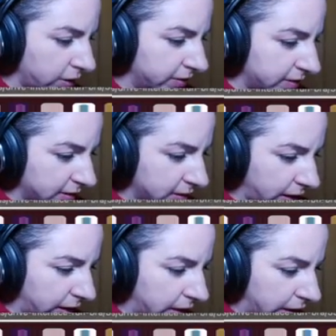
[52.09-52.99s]
on this
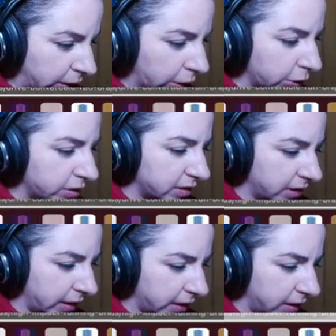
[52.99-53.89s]
site, and it looks
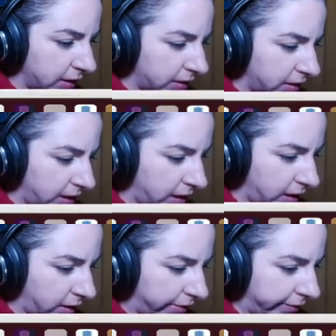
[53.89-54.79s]
like they
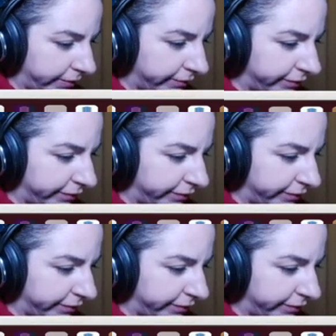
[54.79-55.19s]
have